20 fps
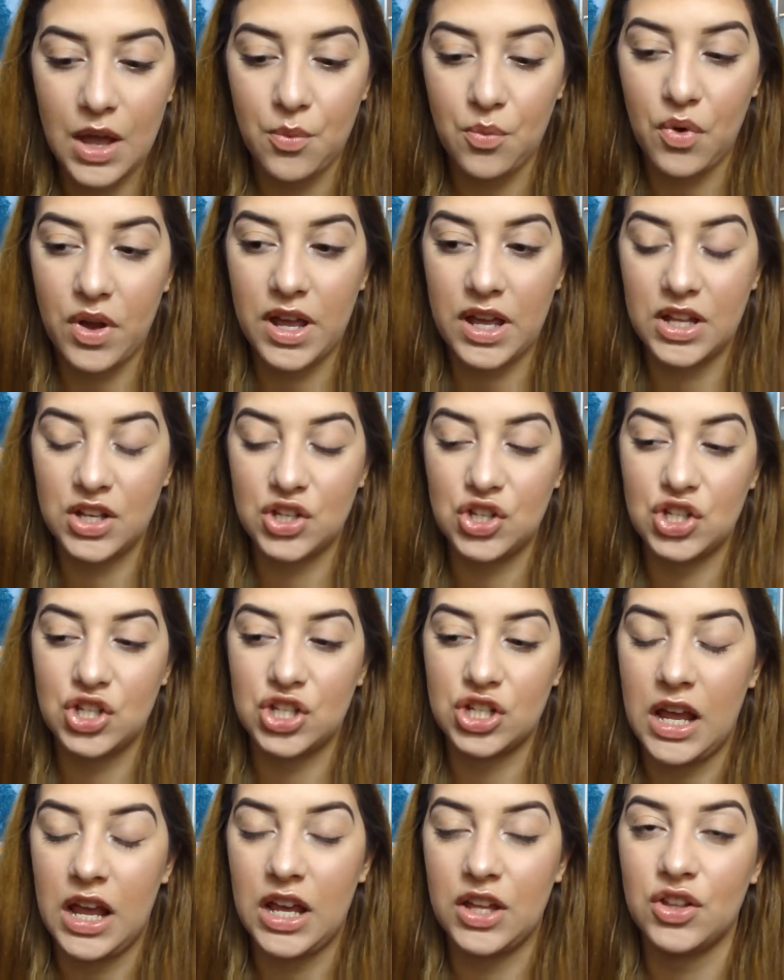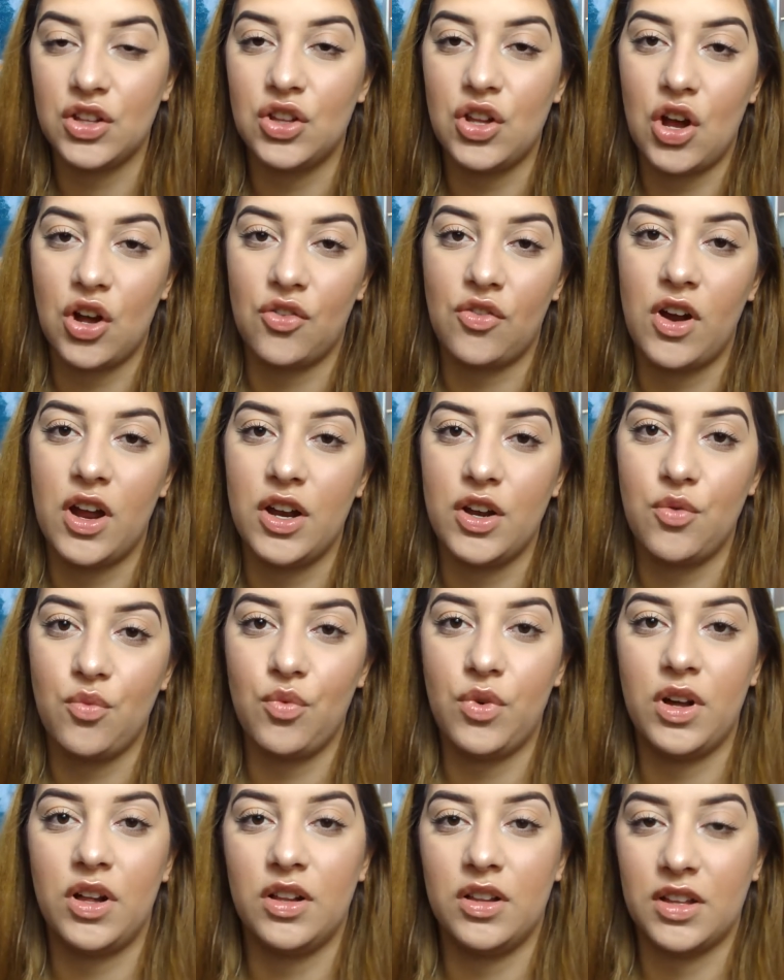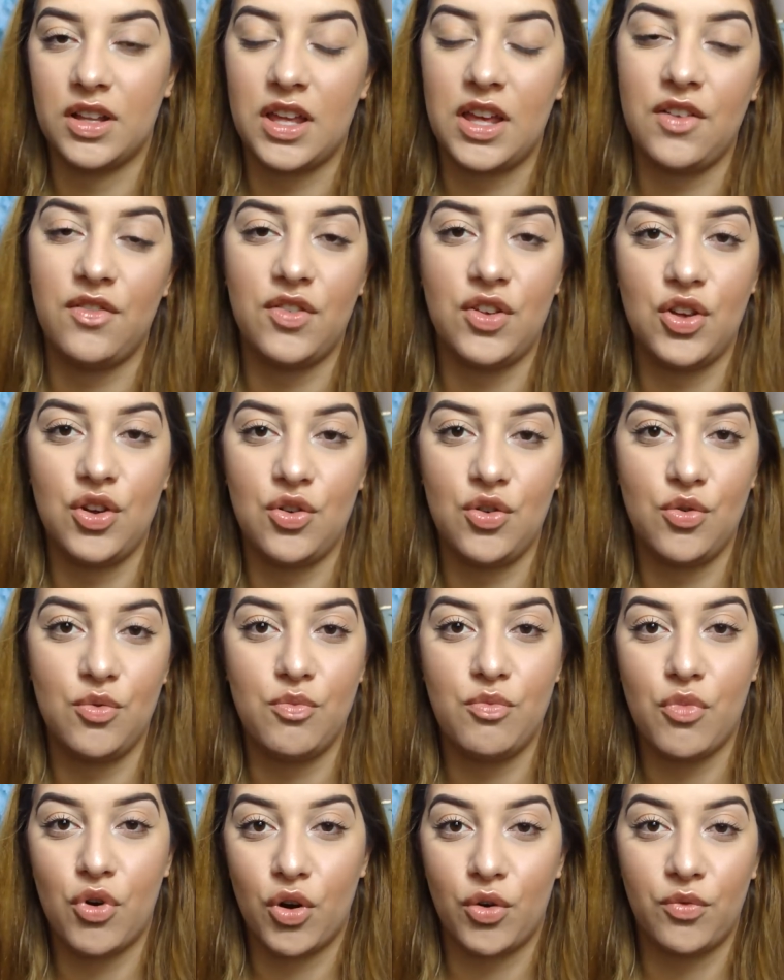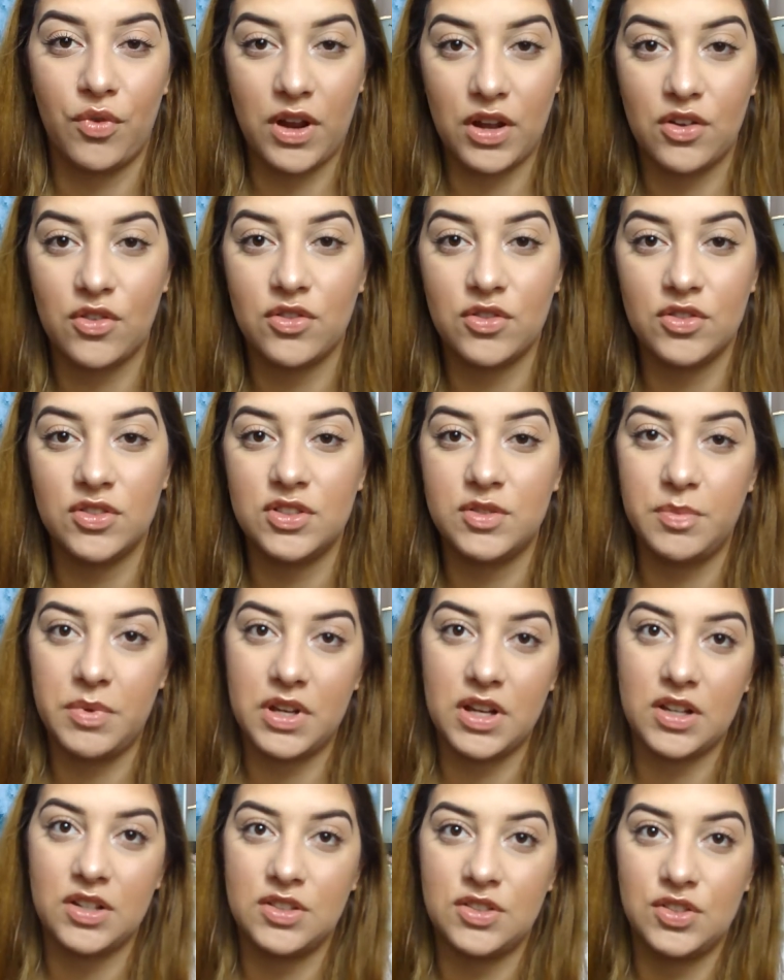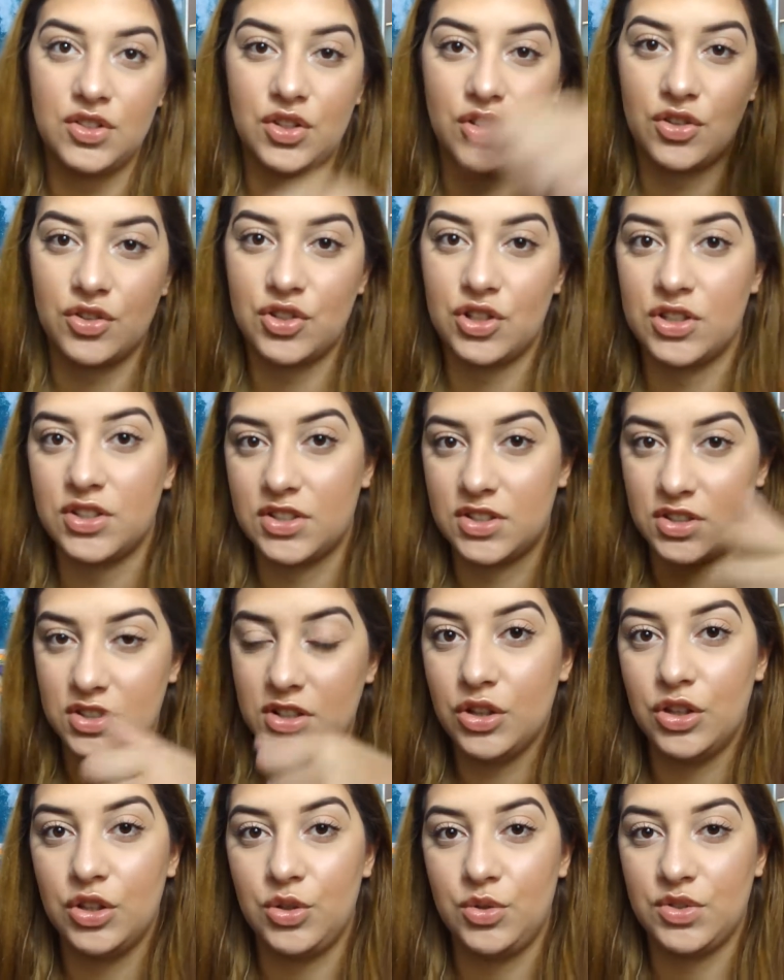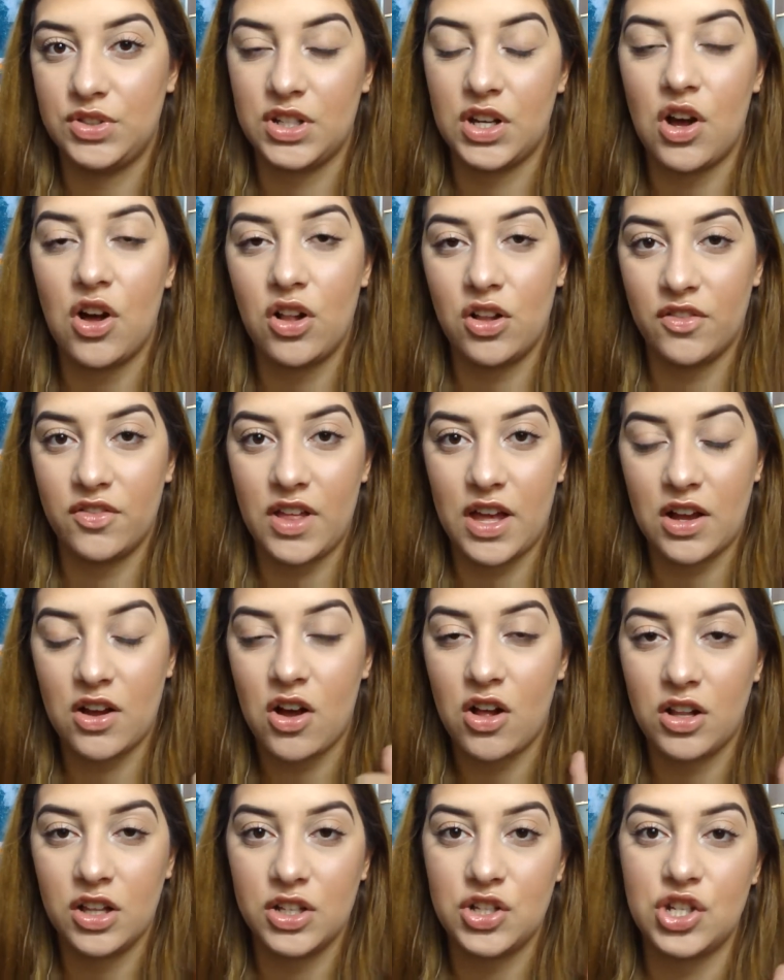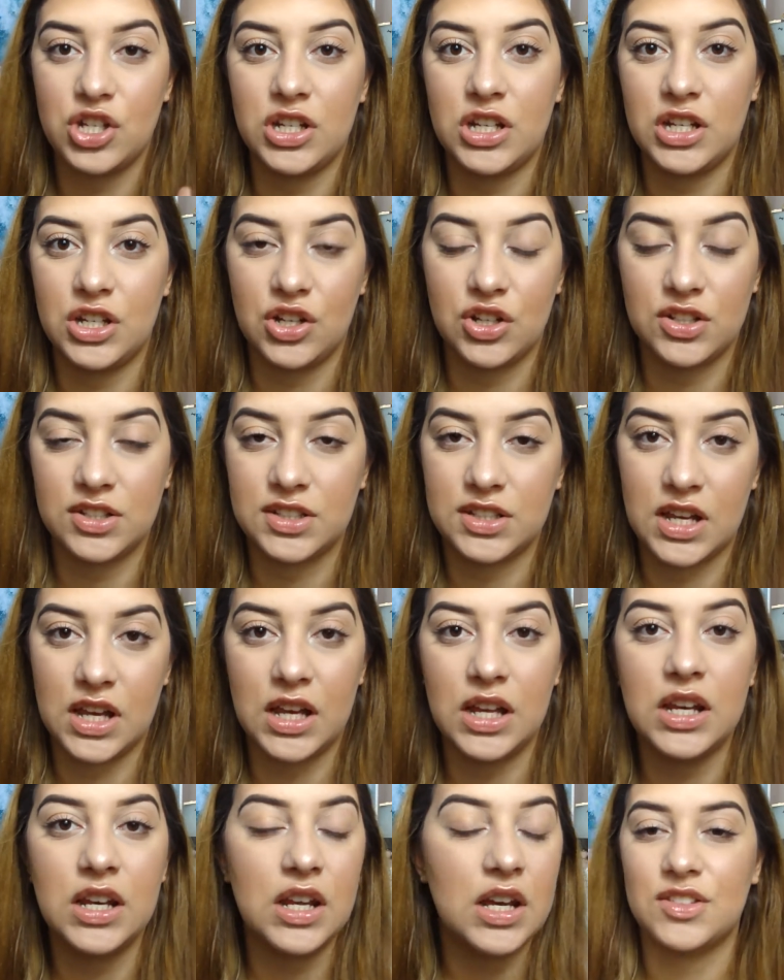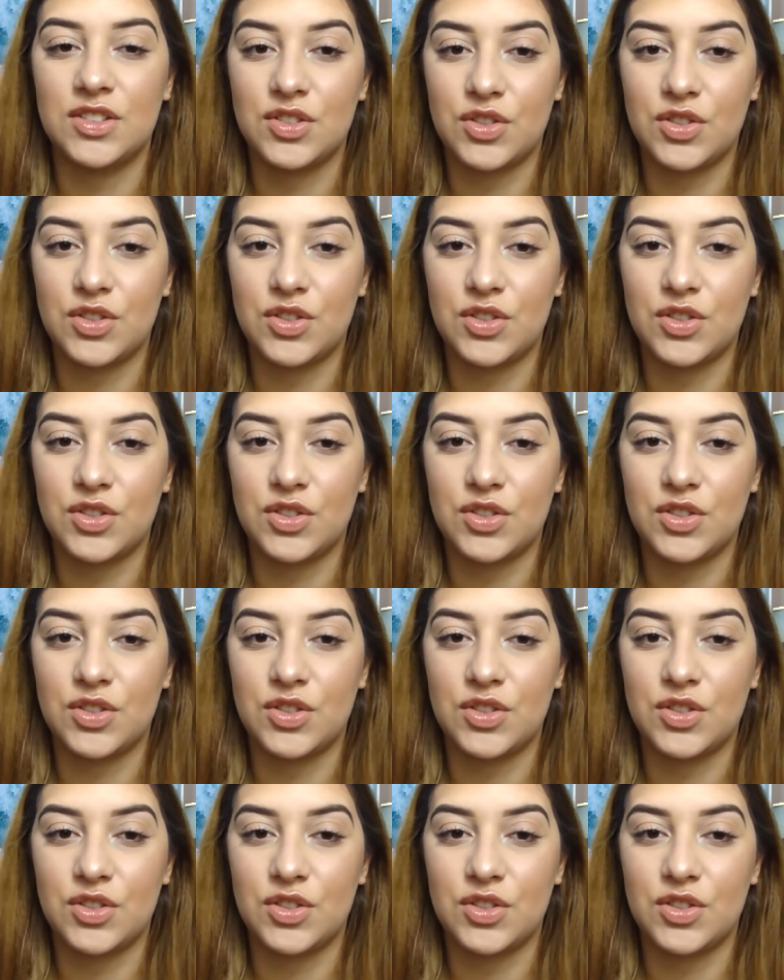which in the long run will give you more wrinkles because you're just losing all of that collagen in your skin.